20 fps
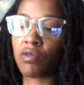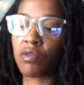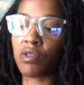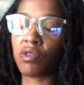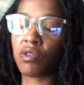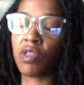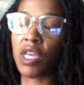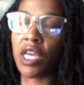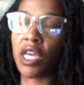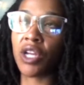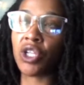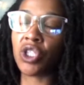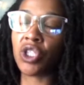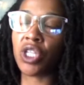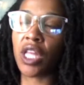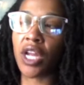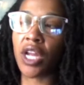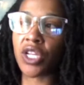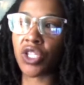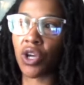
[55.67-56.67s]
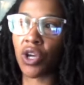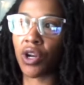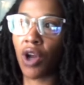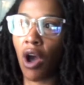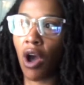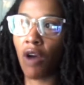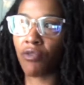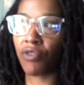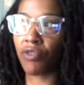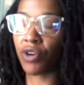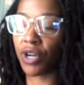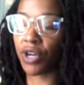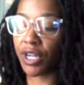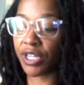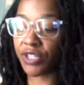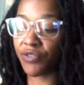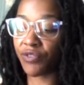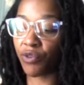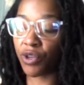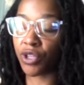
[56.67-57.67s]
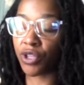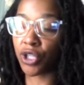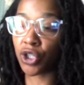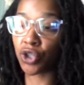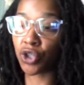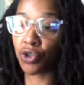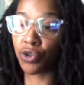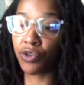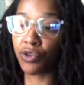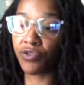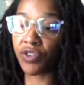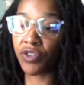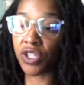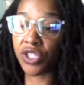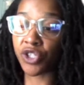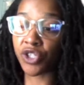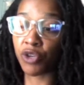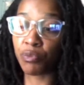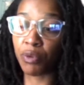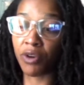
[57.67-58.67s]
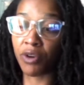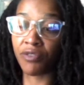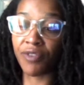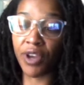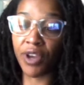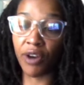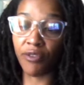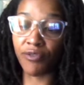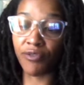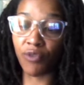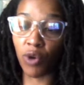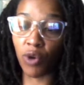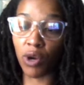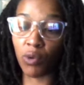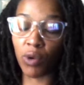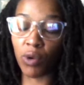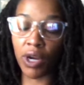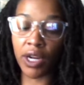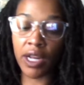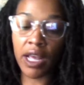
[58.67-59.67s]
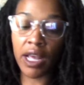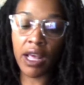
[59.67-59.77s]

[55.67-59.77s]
the energy that is on offer is for the truth to prevail forward.